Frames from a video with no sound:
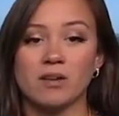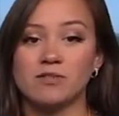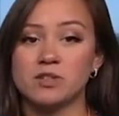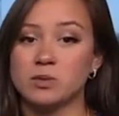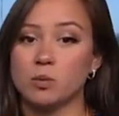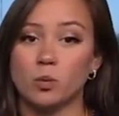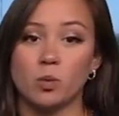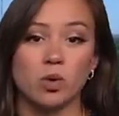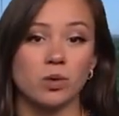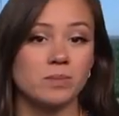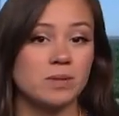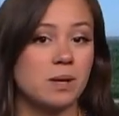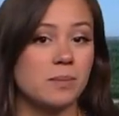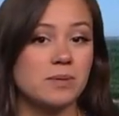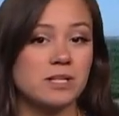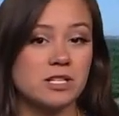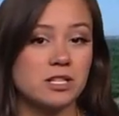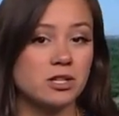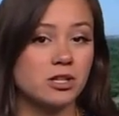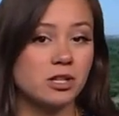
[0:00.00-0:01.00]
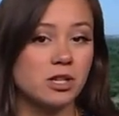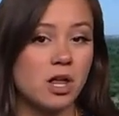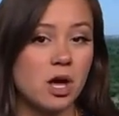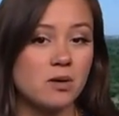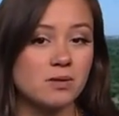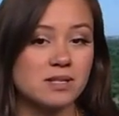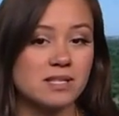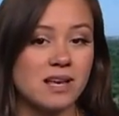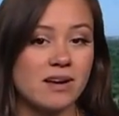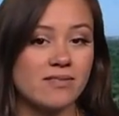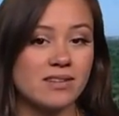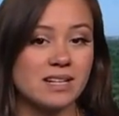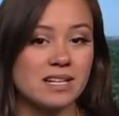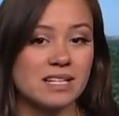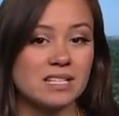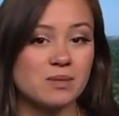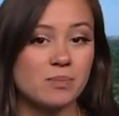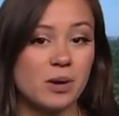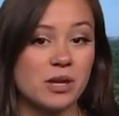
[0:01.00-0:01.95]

have warmed up into the low 70s,